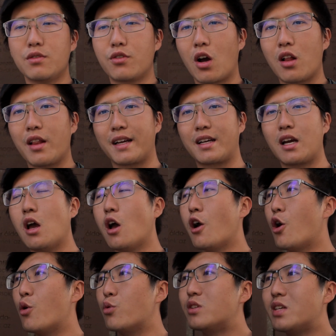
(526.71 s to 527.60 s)
You've got like
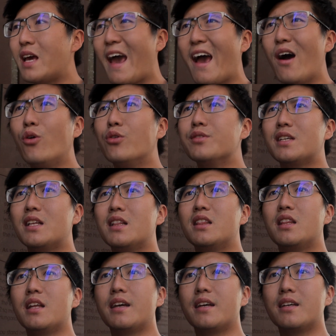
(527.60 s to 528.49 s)
hotels and
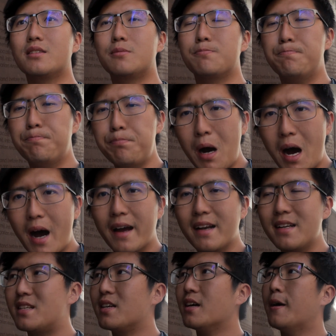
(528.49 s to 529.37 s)
things,
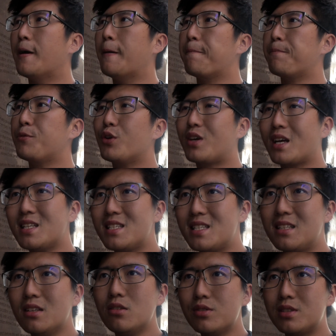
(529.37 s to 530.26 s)
but you can
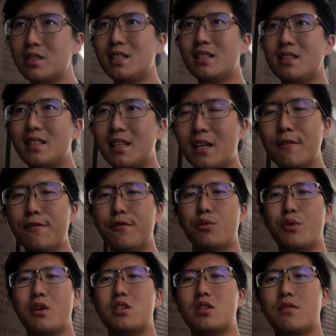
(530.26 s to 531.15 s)
still see the
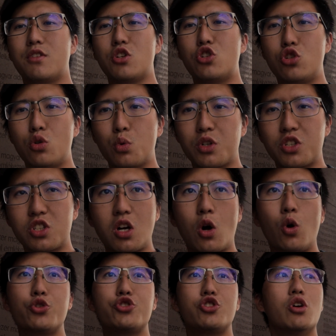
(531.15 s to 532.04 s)
influence of the Jewish
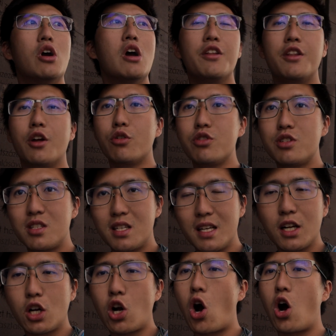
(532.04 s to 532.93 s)
culture. There are
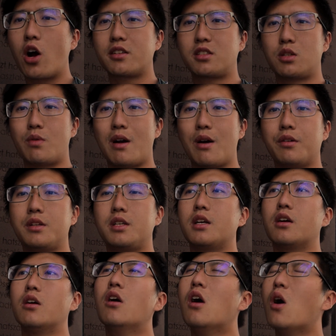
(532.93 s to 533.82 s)
synagogues around
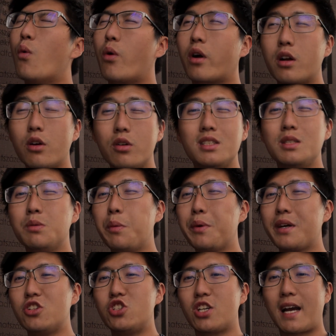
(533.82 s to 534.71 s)
here. We're gonna go see what
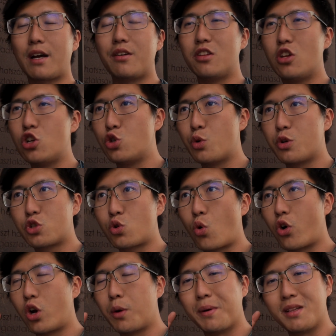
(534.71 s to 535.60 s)
we can check out in the Jewish
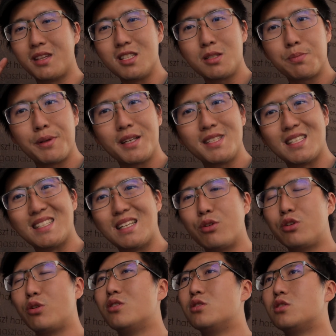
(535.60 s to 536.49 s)
quarter, but this place has now
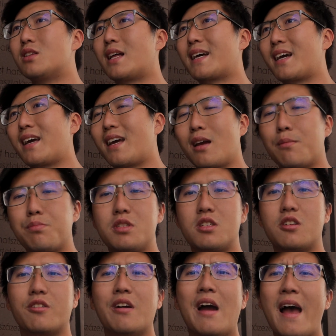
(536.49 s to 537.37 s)
turned into like a
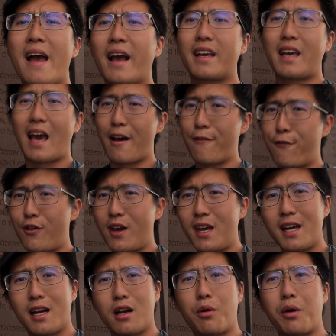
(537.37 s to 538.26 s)
hipster
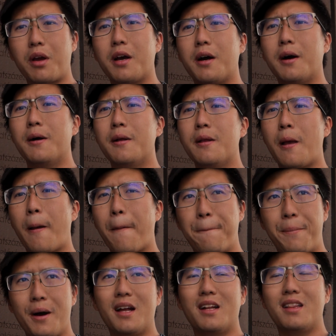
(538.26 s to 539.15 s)
cafe area,
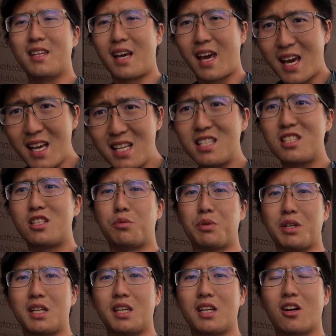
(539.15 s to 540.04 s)
but the
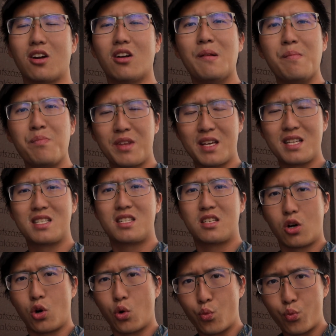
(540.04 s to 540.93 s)
history here is
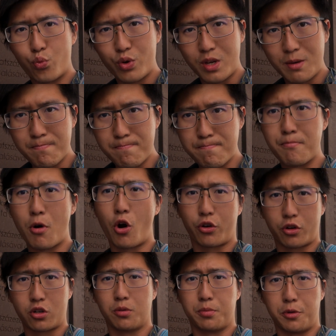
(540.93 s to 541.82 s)
still
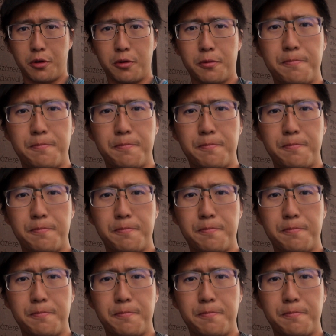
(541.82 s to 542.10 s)
remarkable.